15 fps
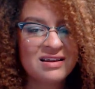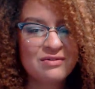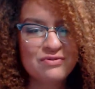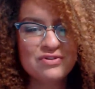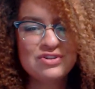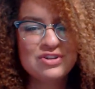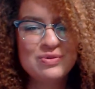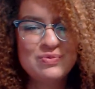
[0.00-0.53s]

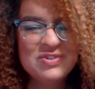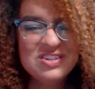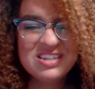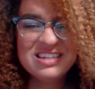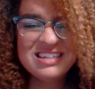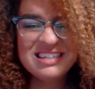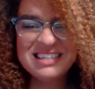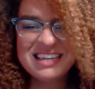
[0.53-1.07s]
For some reason,
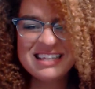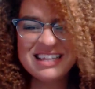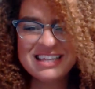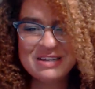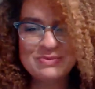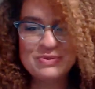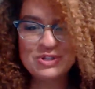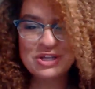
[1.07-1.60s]
it said that
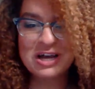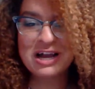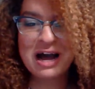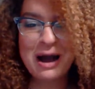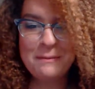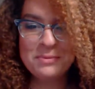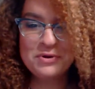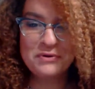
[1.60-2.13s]
there was a
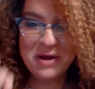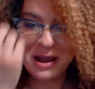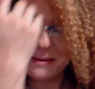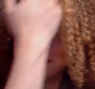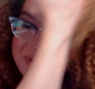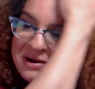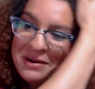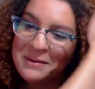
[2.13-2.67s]
copyright,
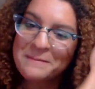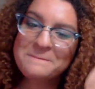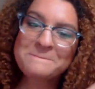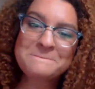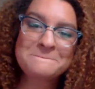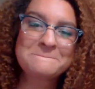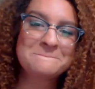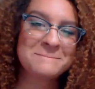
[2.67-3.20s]
but
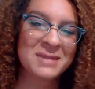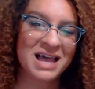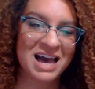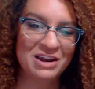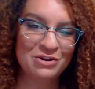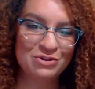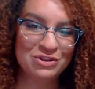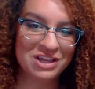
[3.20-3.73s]
I
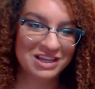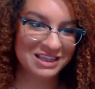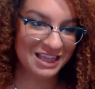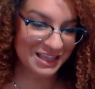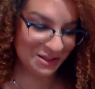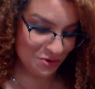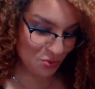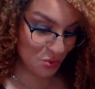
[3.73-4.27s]
don't think that
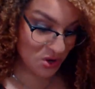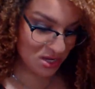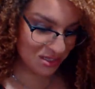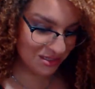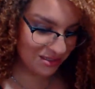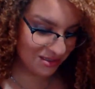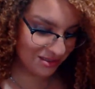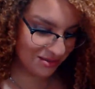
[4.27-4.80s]
there
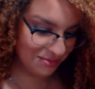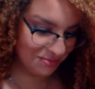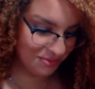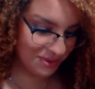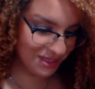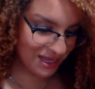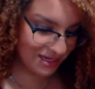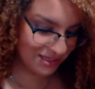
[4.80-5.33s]
was.
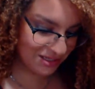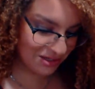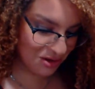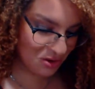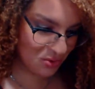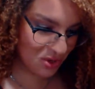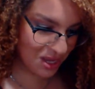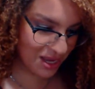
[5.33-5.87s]
But that's
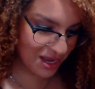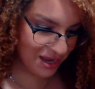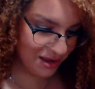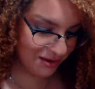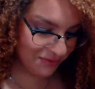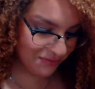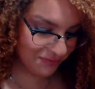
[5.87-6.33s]
okay.